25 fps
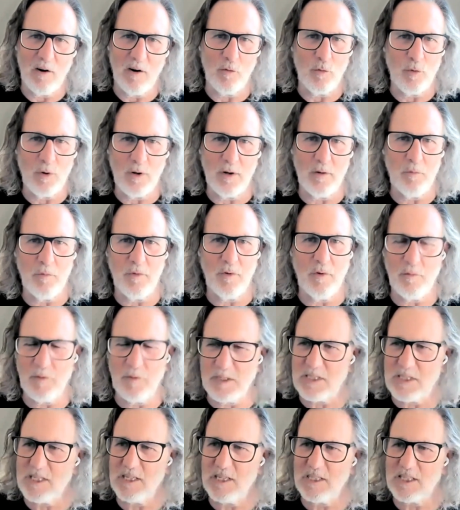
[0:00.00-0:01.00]

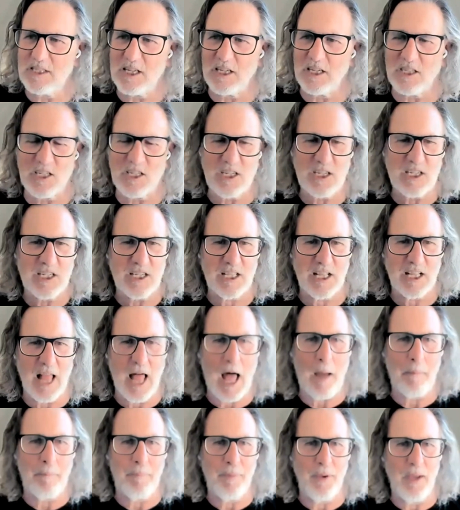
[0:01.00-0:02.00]
when we see such
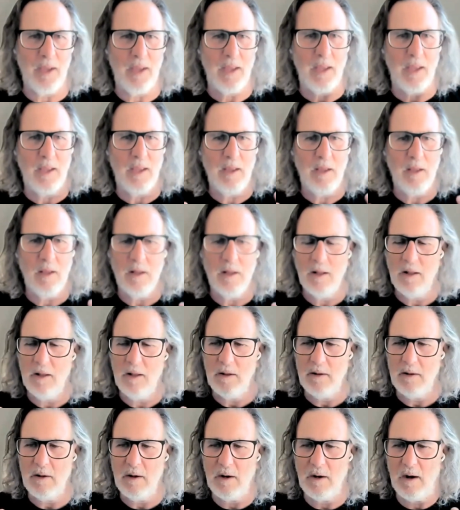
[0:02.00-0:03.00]
sloppy,
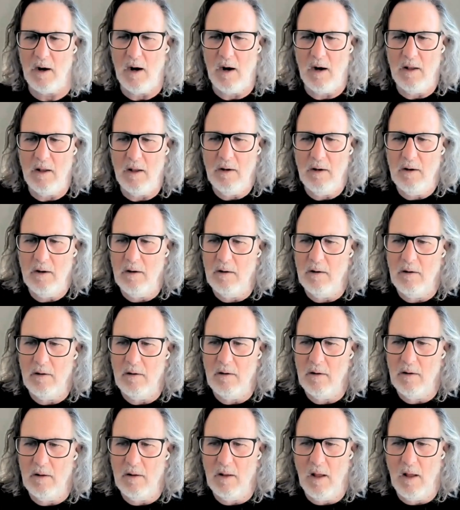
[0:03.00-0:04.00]
I
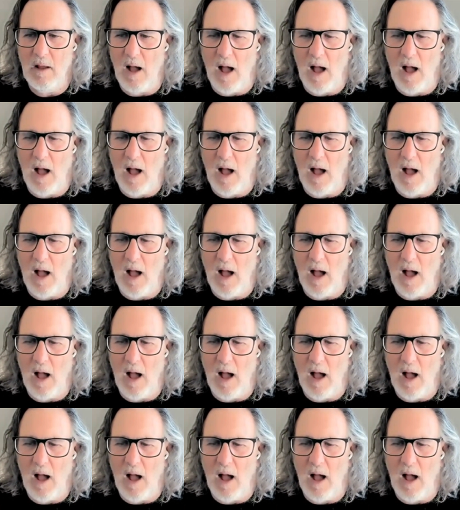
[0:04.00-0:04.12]
mean,